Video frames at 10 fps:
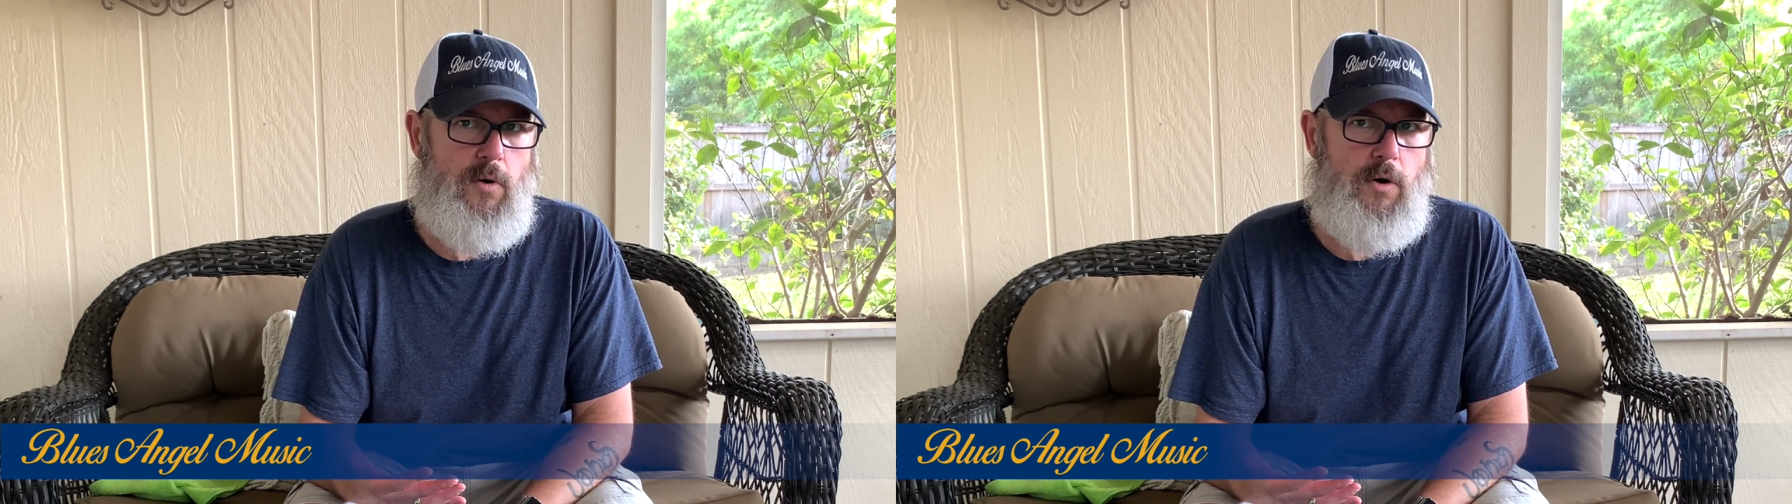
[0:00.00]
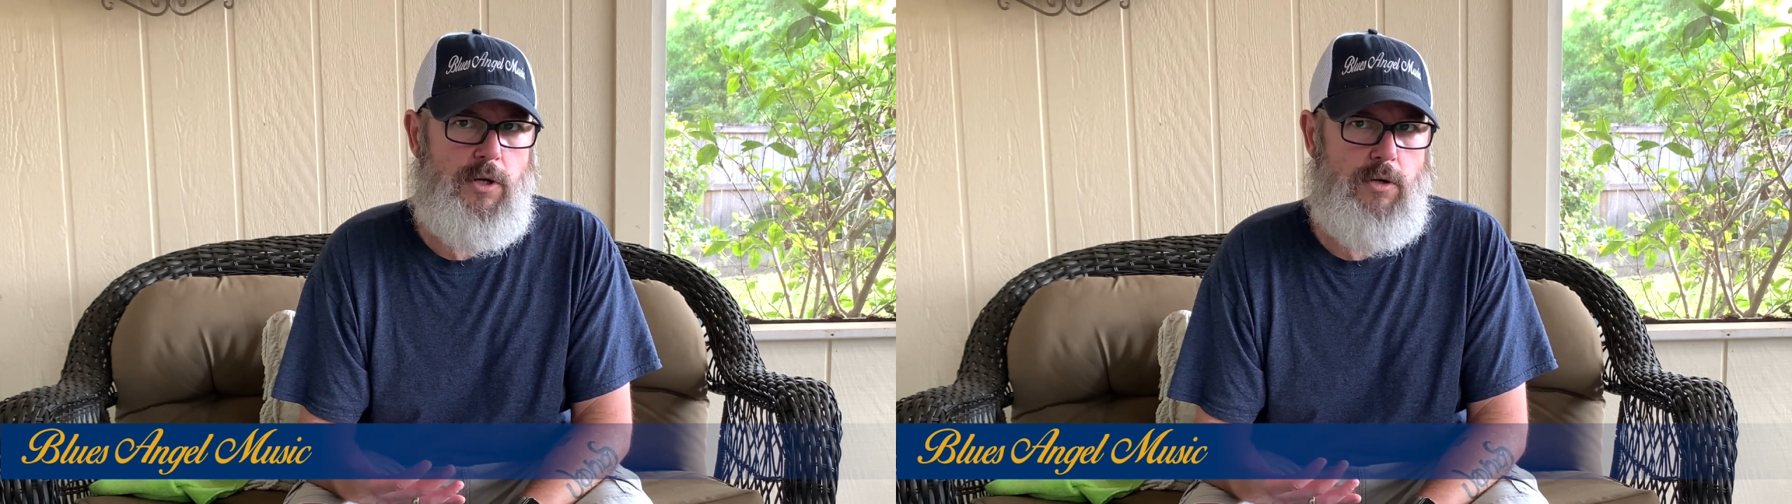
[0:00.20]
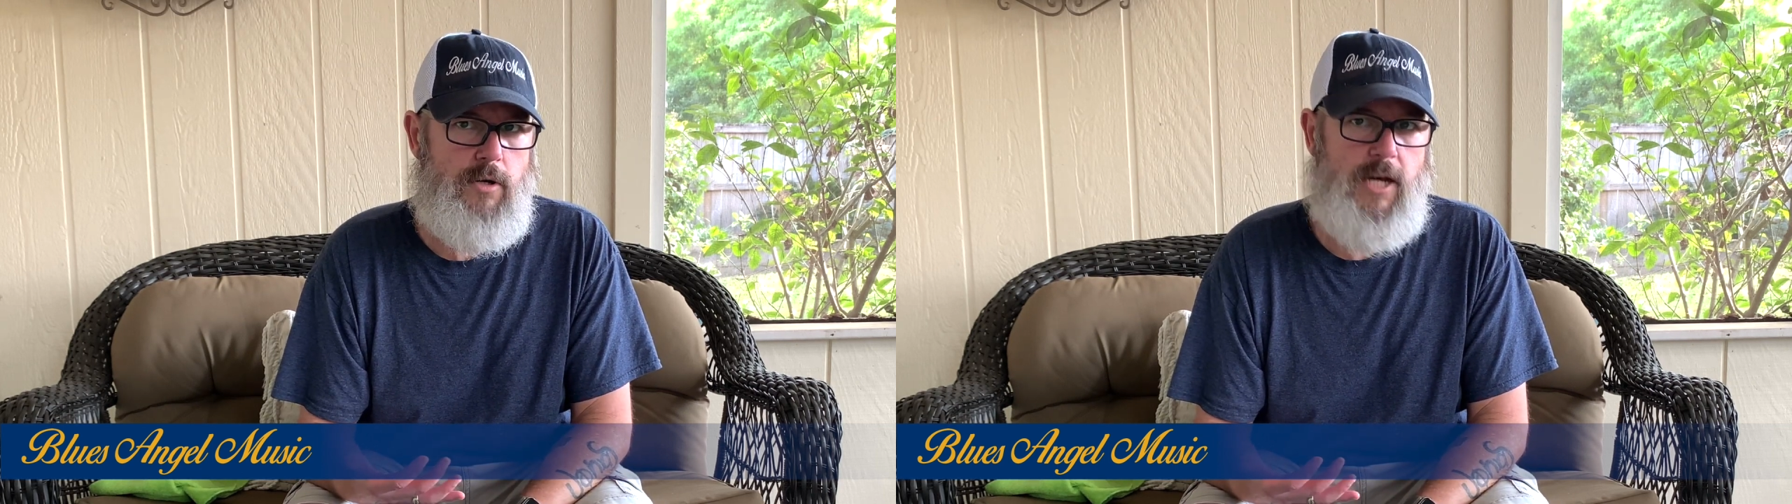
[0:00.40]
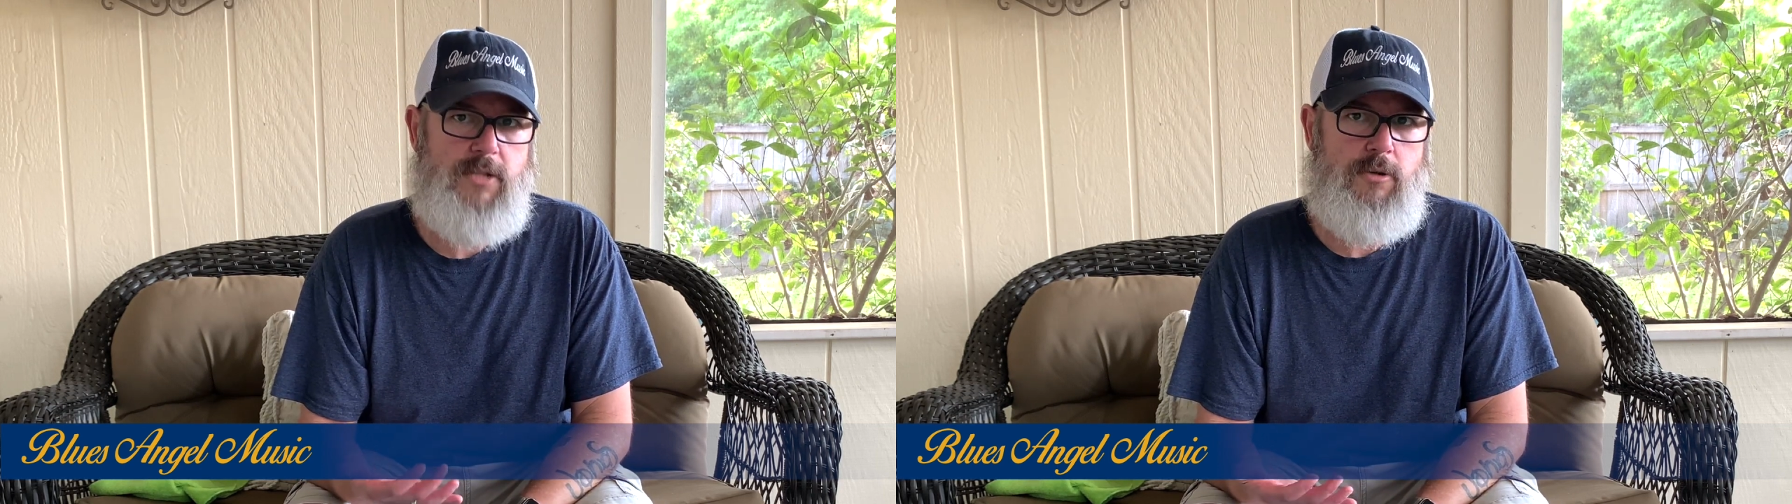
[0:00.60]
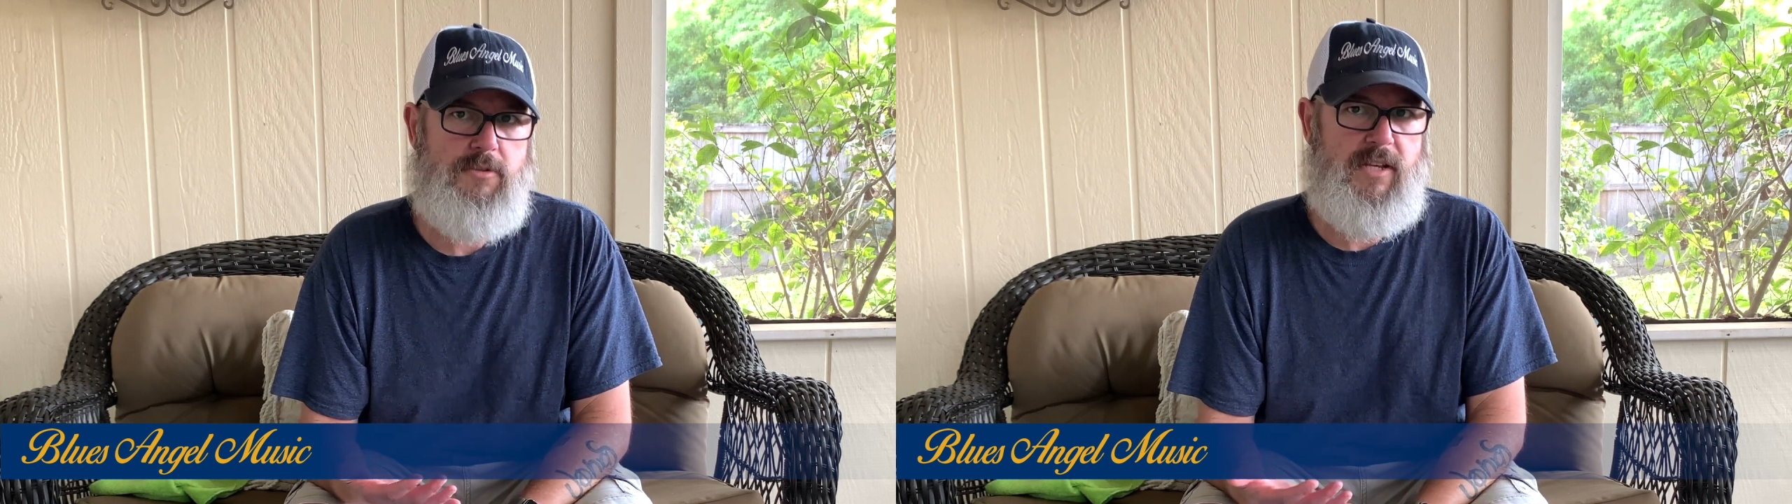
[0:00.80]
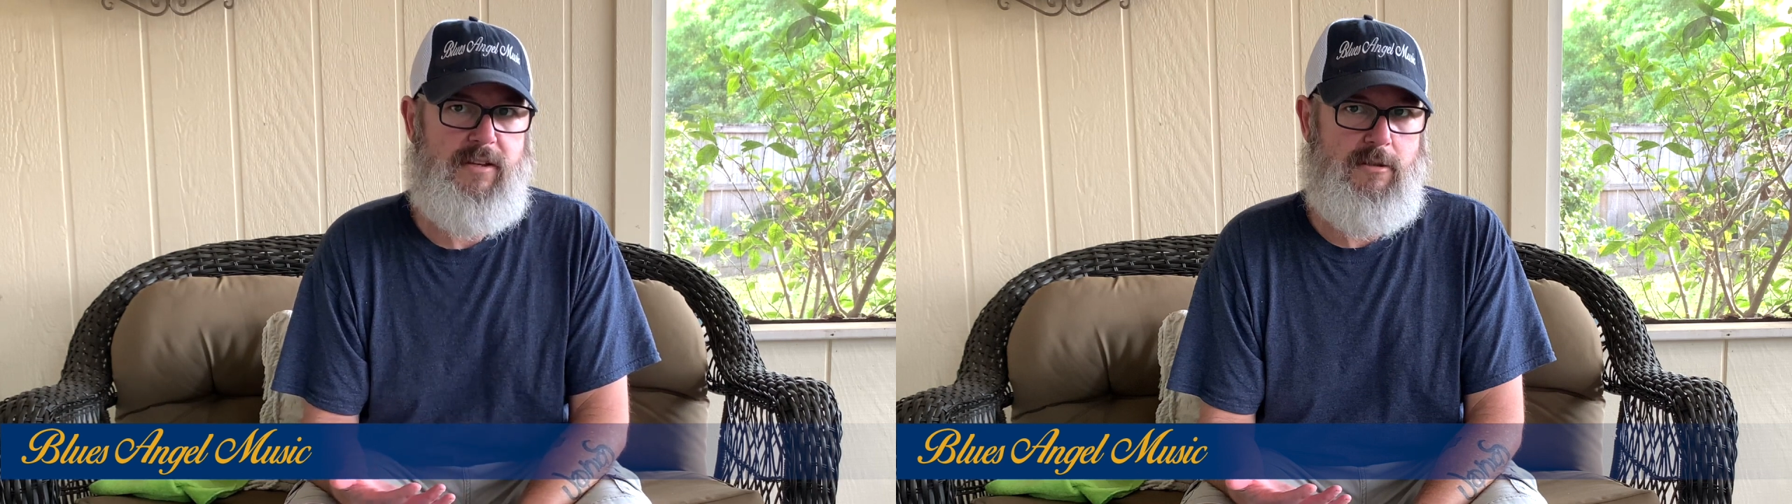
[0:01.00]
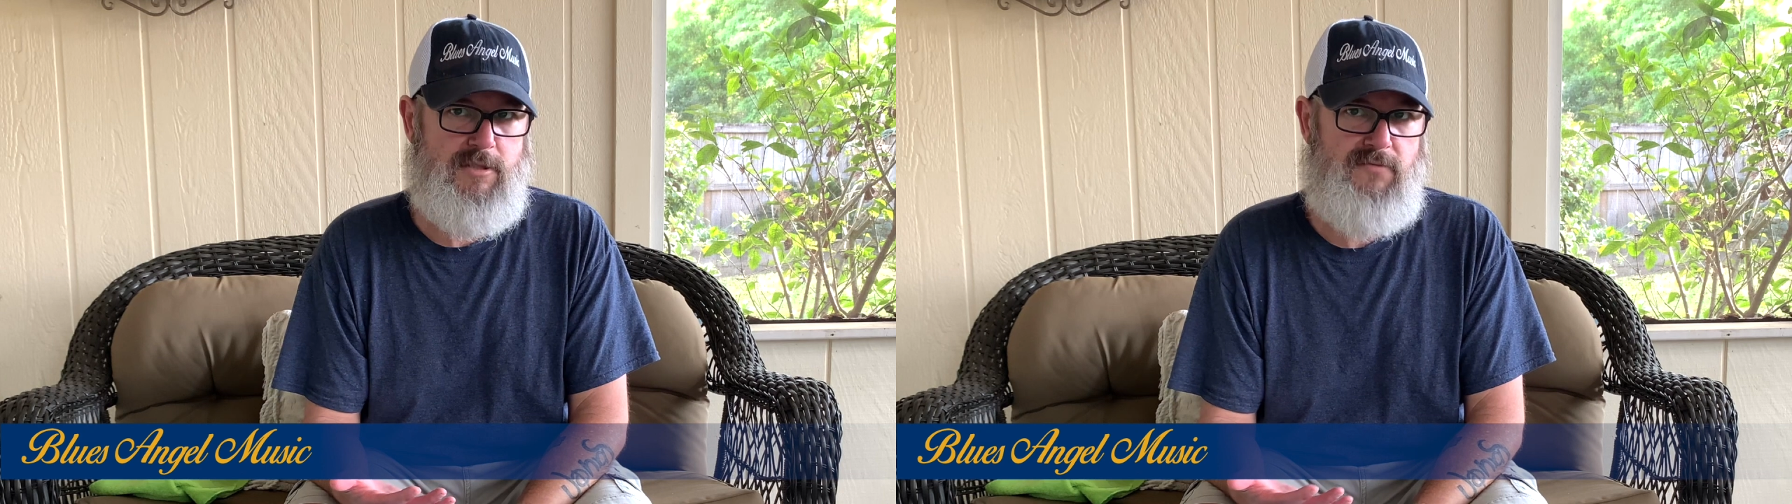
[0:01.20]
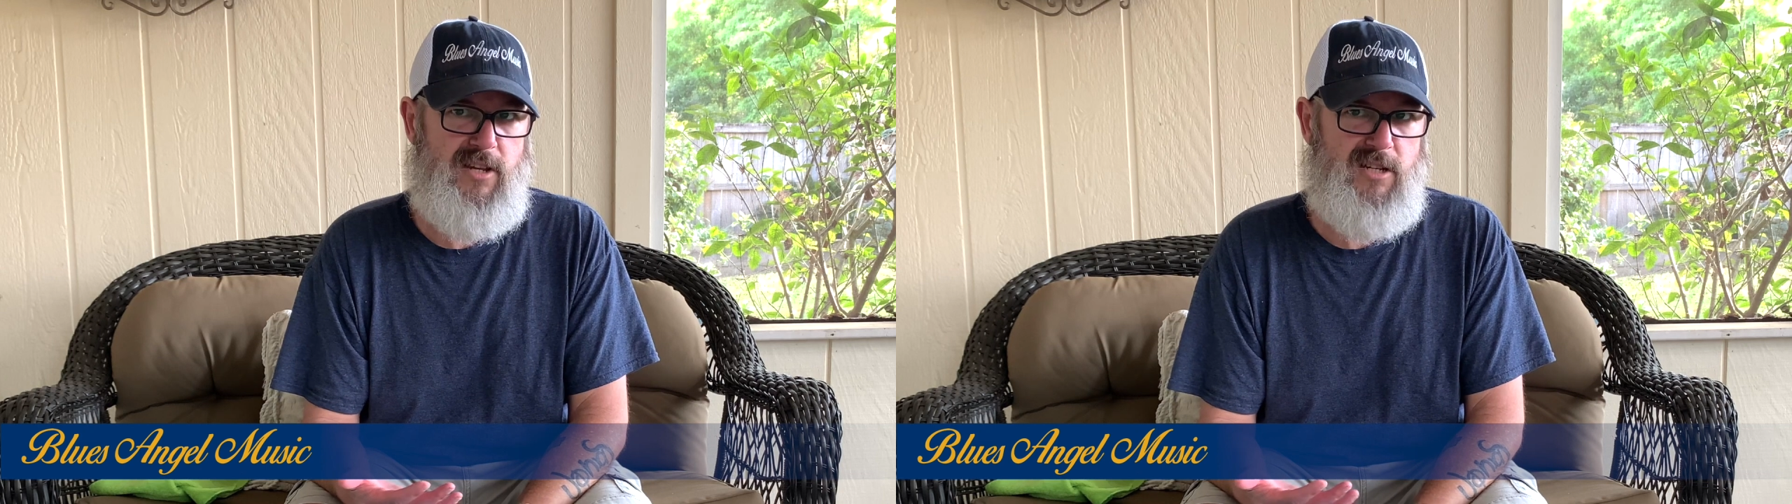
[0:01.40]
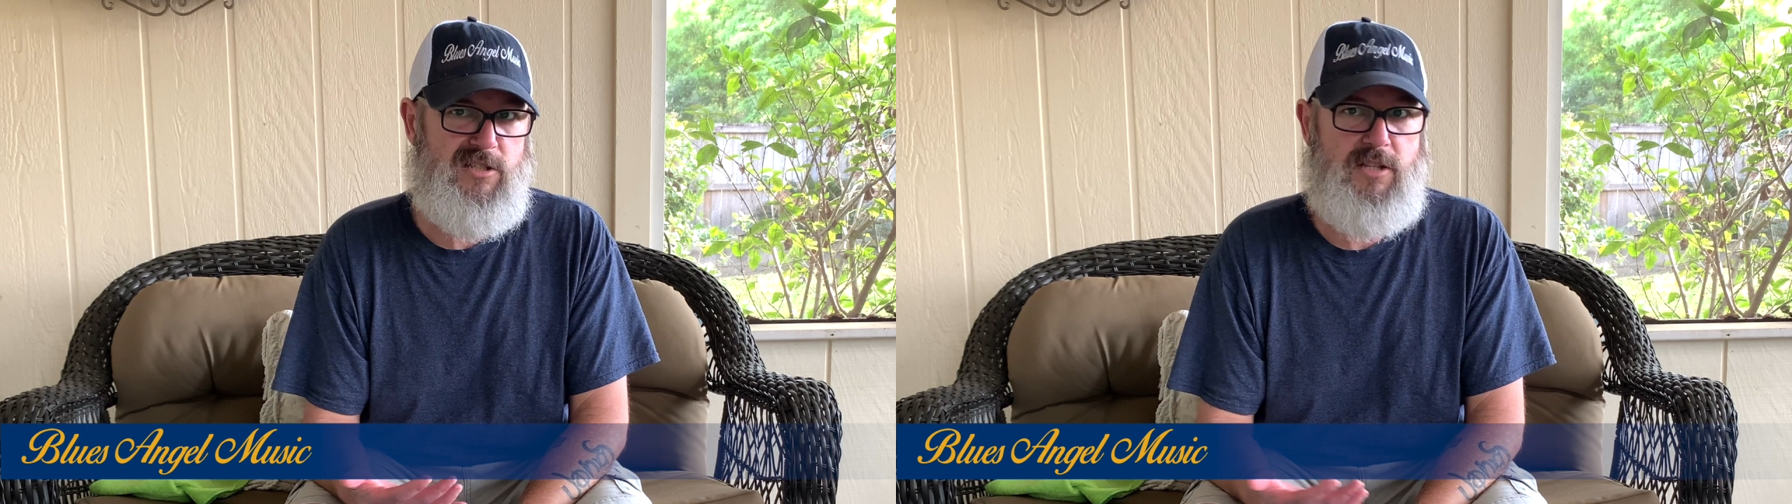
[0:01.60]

on your nitrocellulose finish,